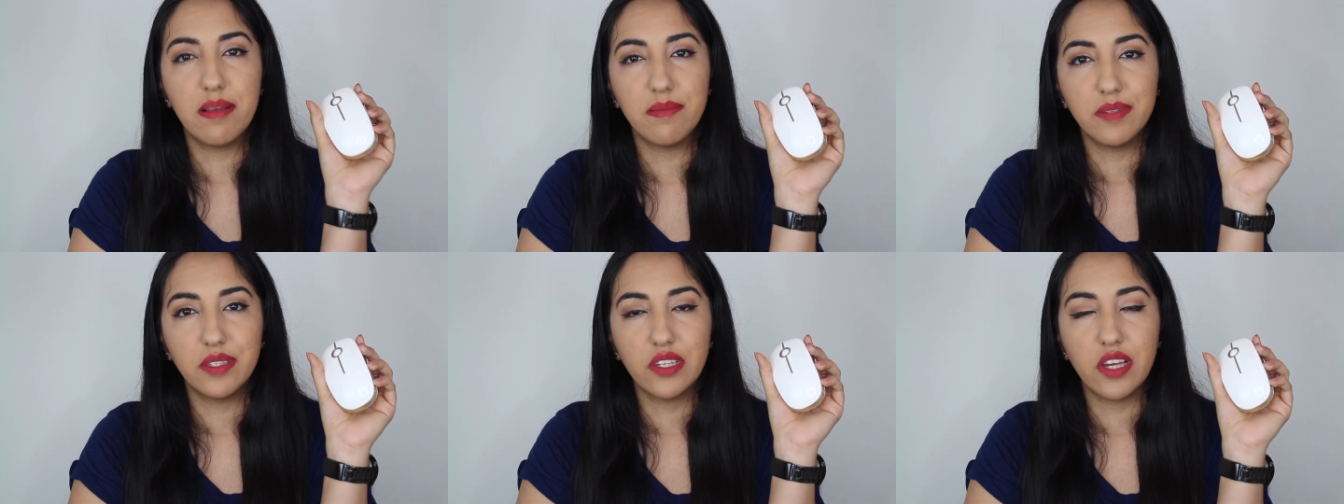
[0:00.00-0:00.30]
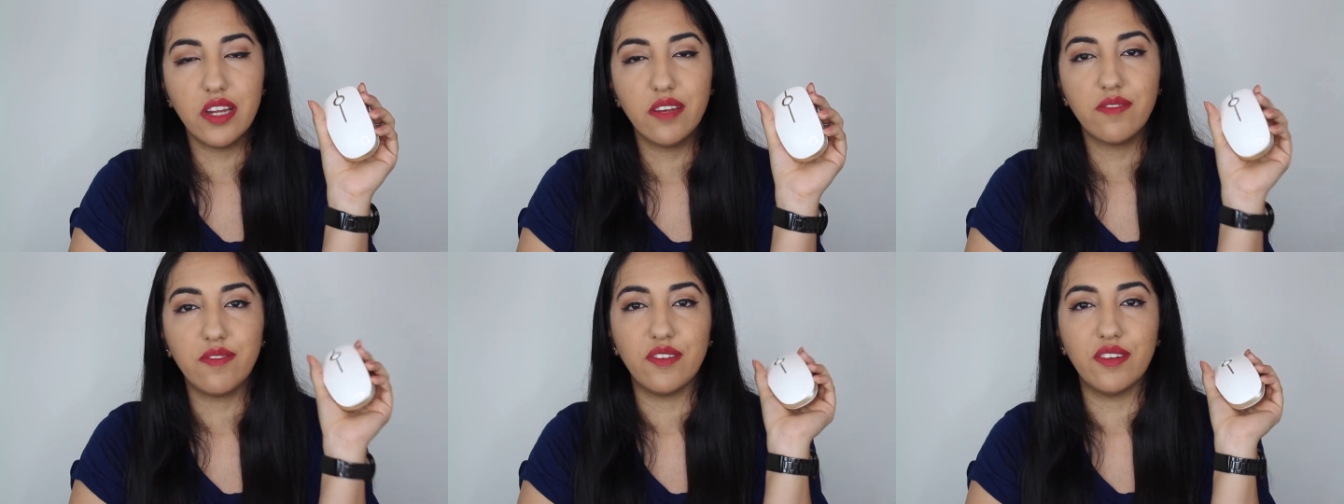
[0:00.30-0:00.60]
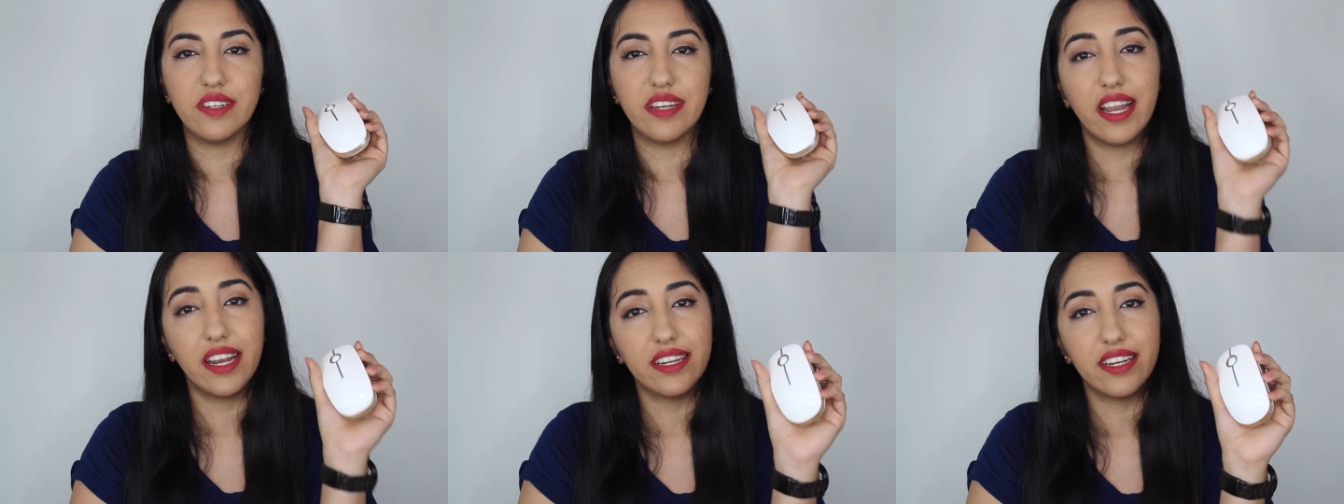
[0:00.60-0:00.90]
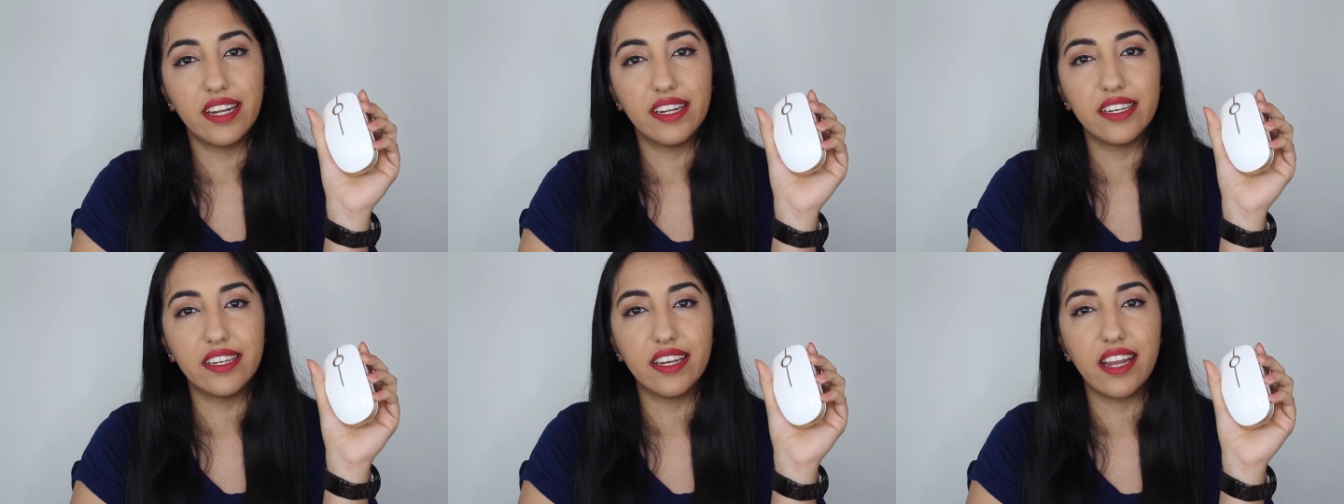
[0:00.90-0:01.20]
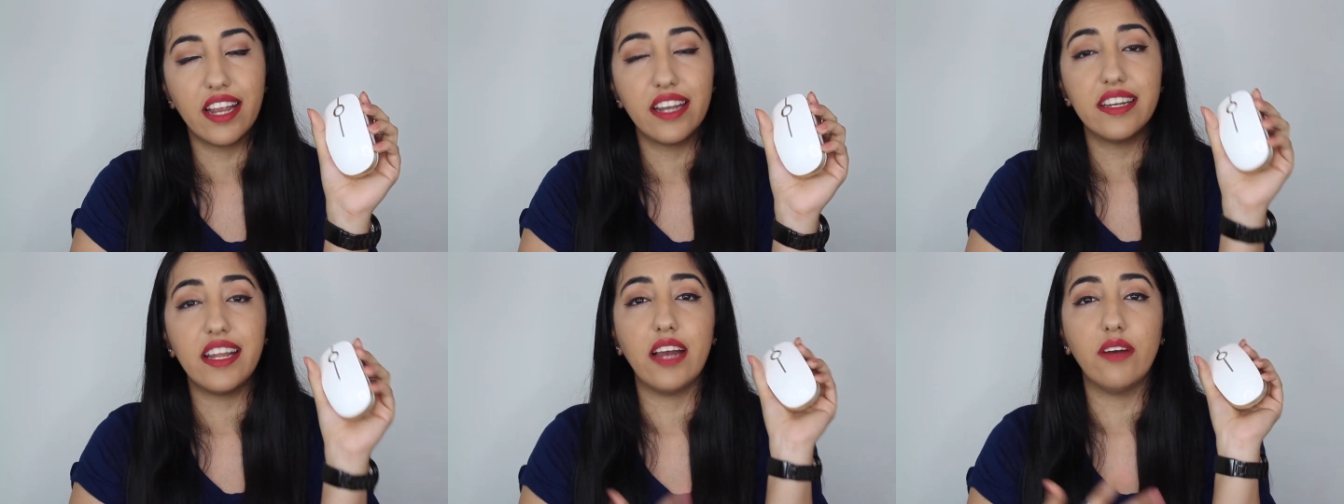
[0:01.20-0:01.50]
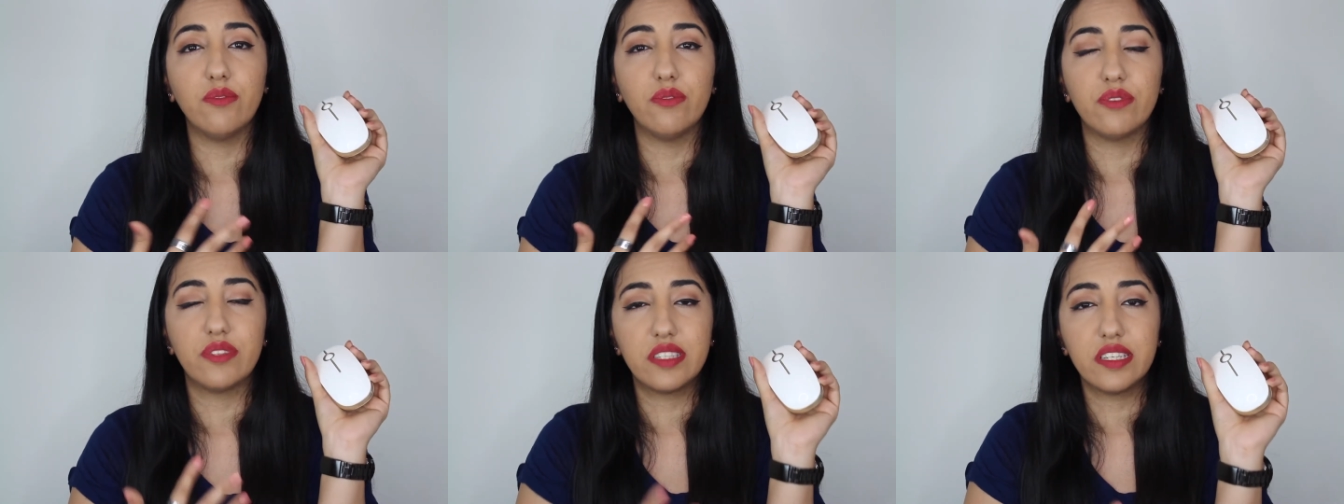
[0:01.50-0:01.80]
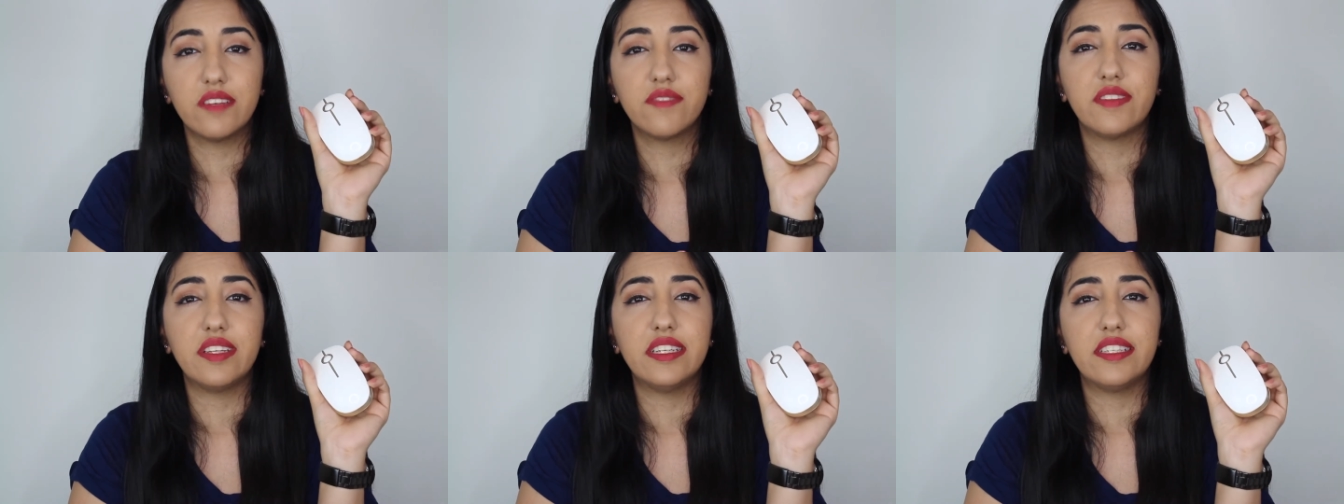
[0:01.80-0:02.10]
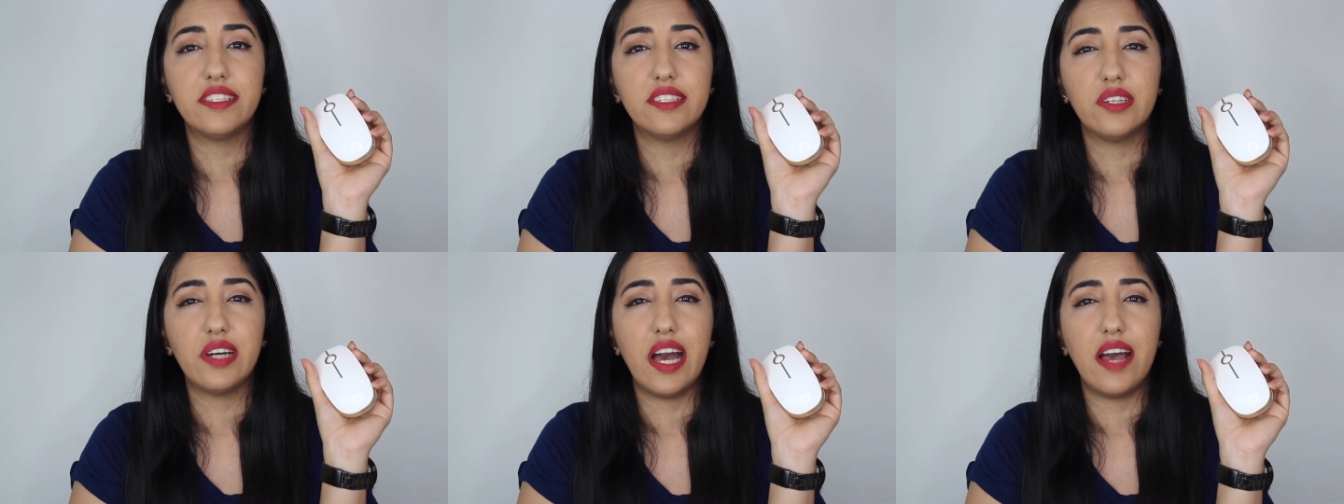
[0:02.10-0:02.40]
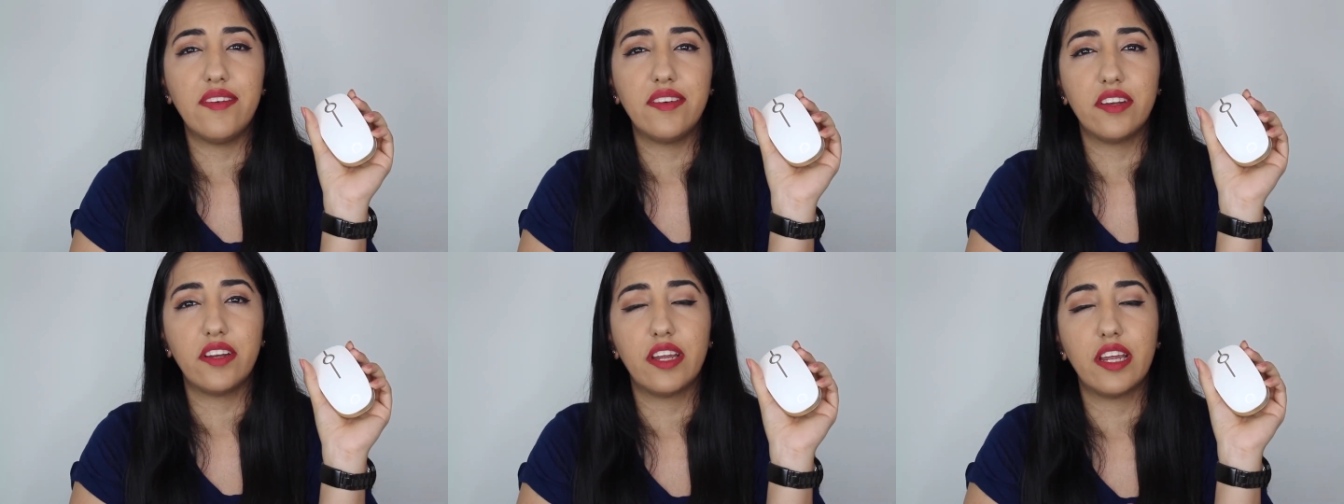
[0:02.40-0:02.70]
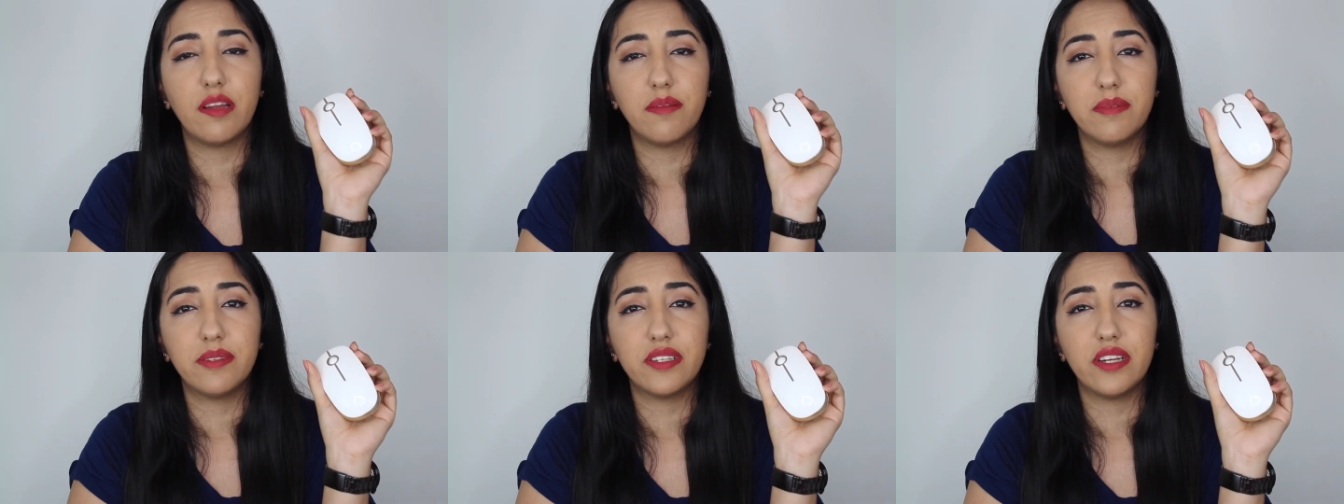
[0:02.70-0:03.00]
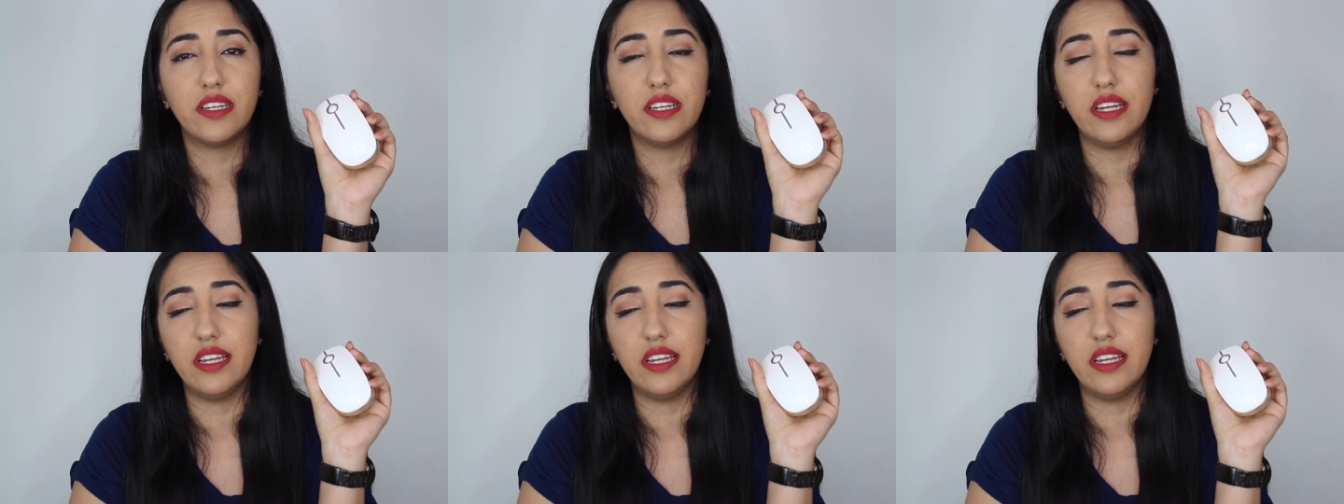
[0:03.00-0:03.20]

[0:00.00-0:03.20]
Amazon for $9.99. I will see if they still have it on Amazon,